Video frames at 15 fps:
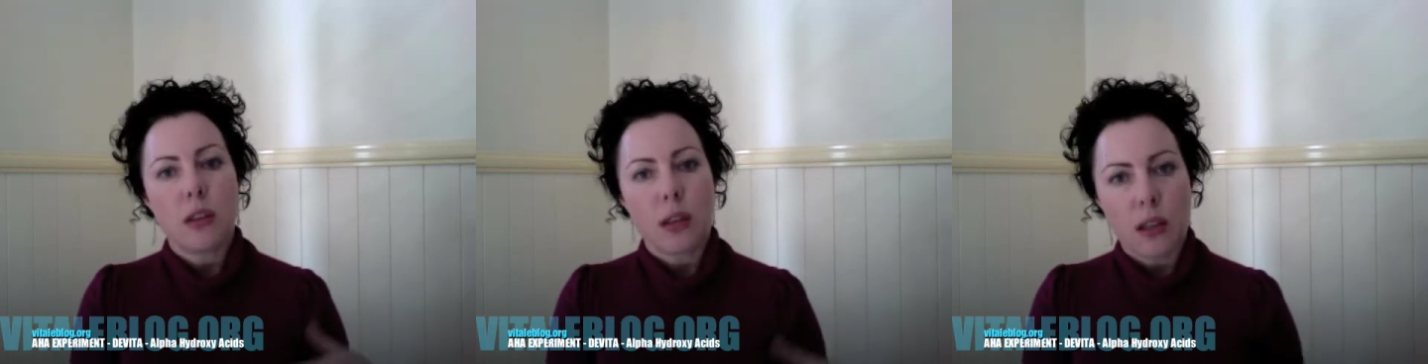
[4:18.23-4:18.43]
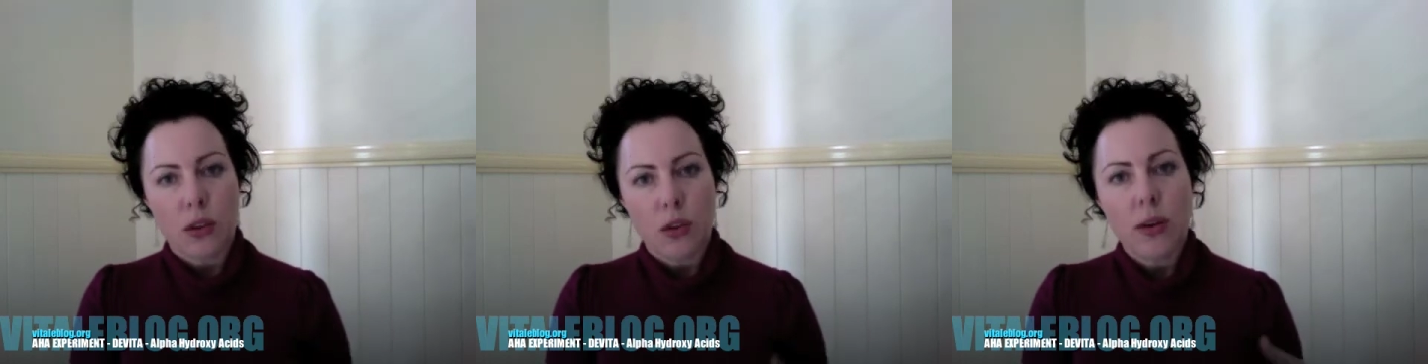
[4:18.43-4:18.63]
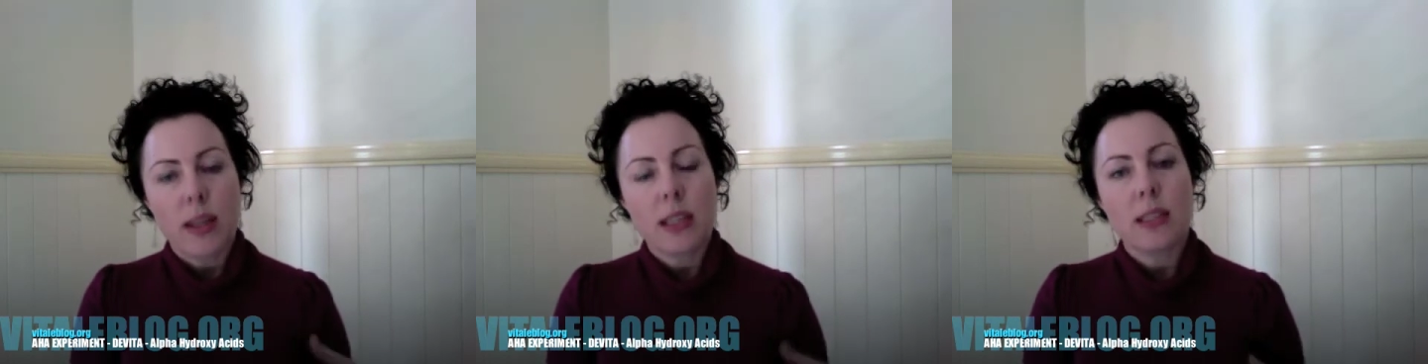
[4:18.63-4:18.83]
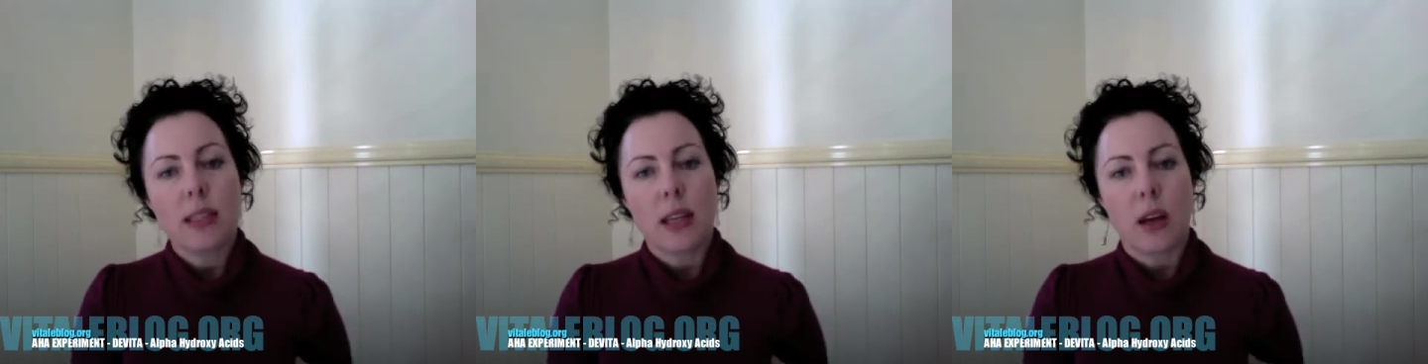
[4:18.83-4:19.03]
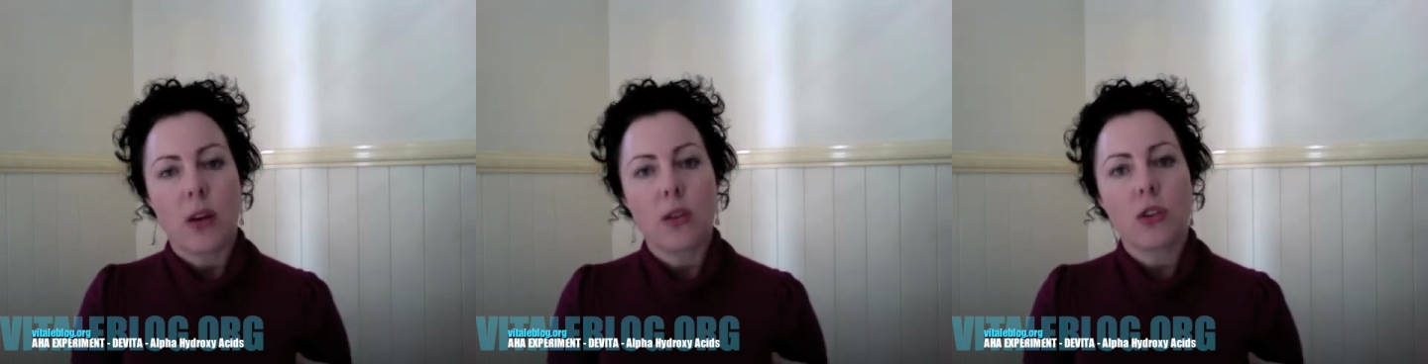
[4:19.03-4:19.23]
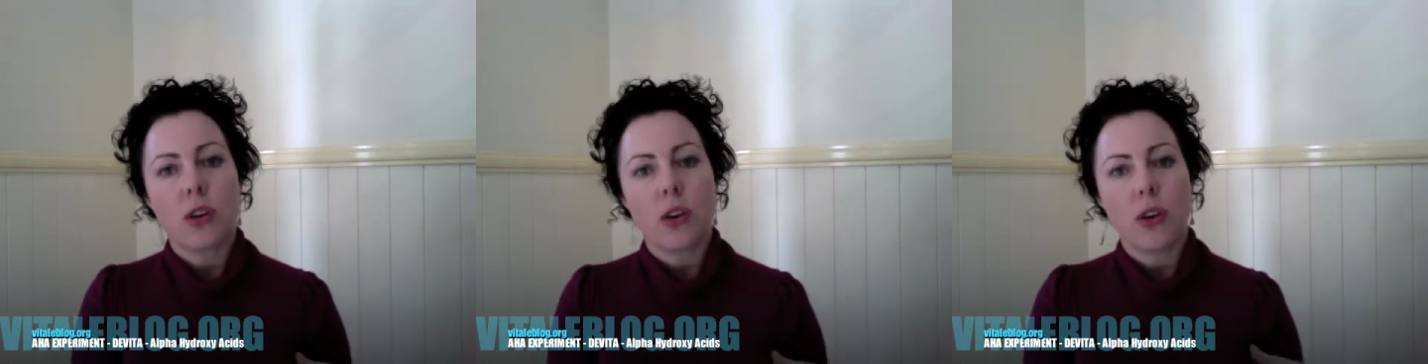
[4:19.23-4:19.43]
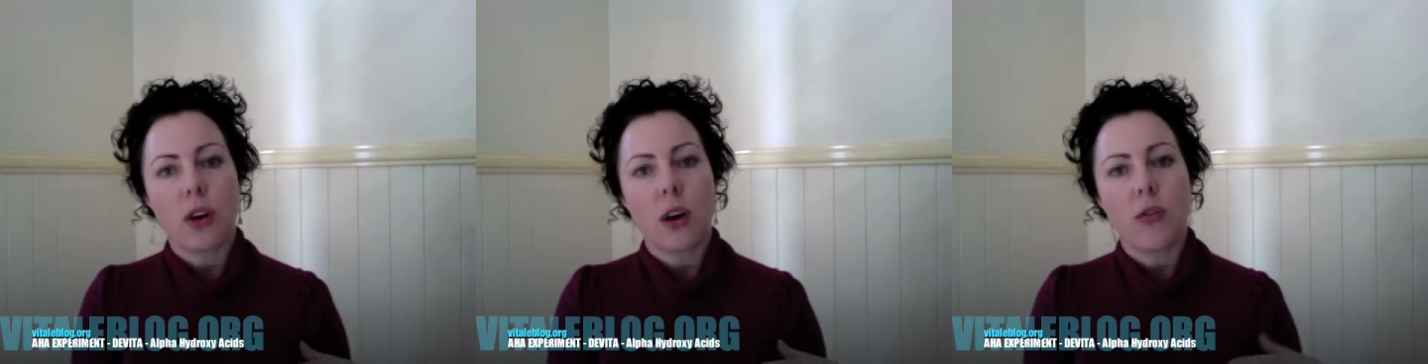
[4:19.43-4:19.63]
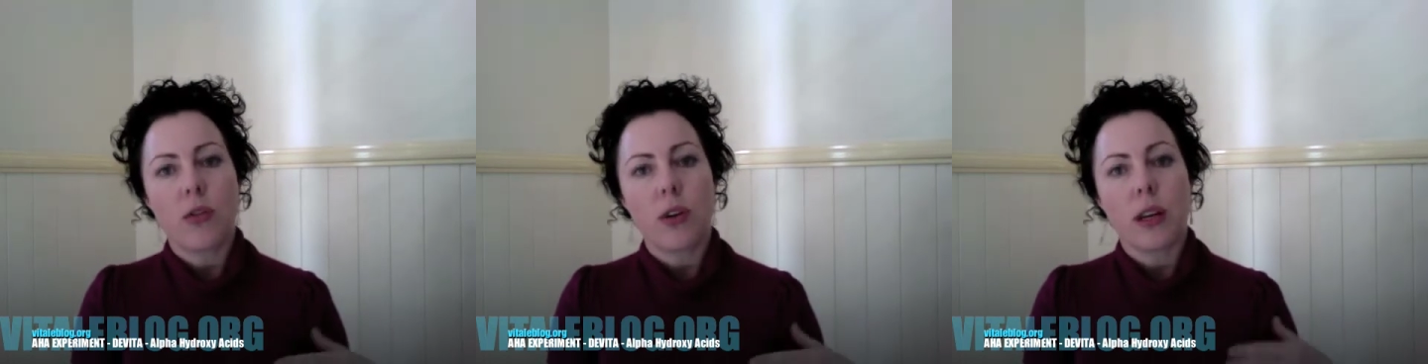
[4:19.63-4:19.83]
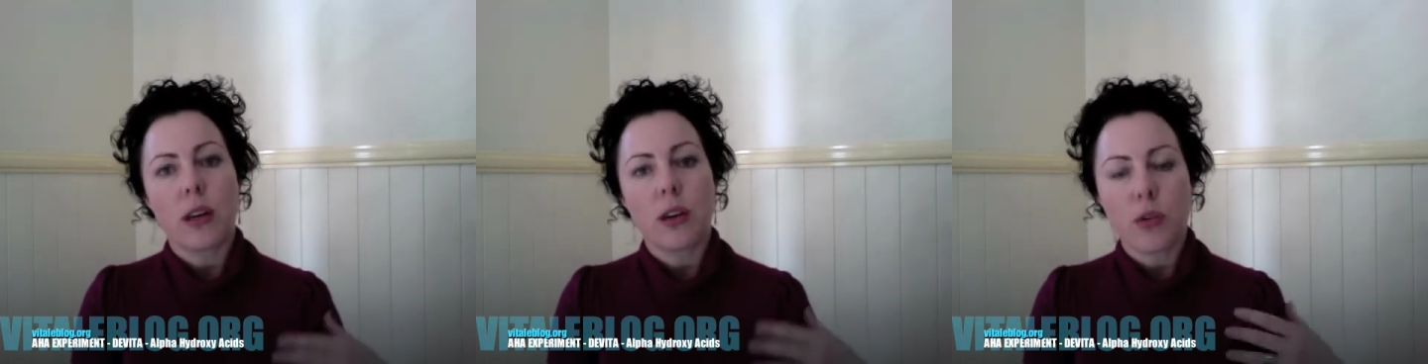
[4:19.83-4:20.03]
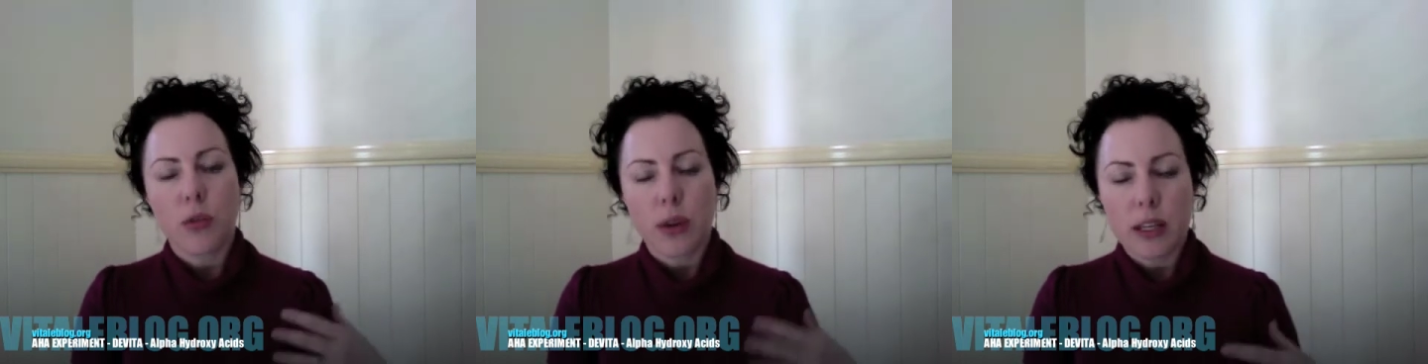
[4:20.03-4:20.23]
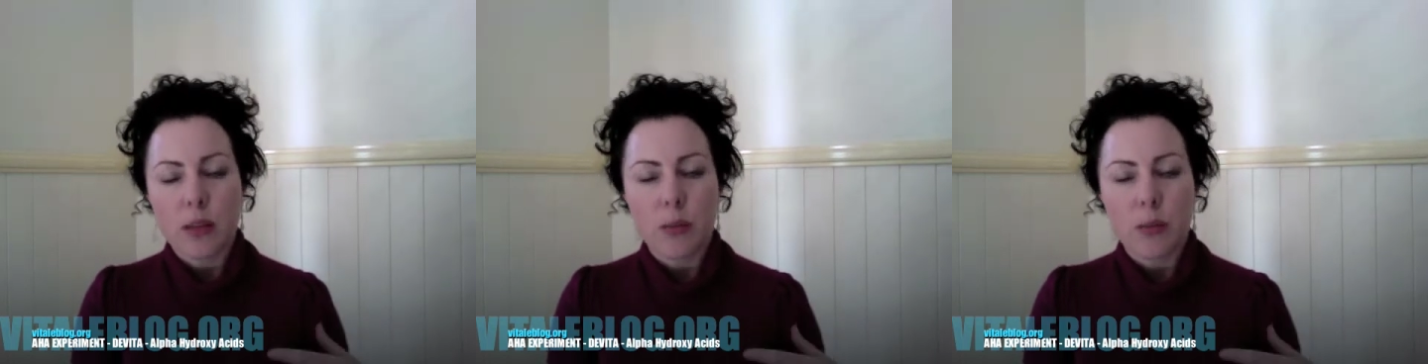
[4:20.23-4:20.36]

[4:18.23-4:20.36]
increased cell turnover and increased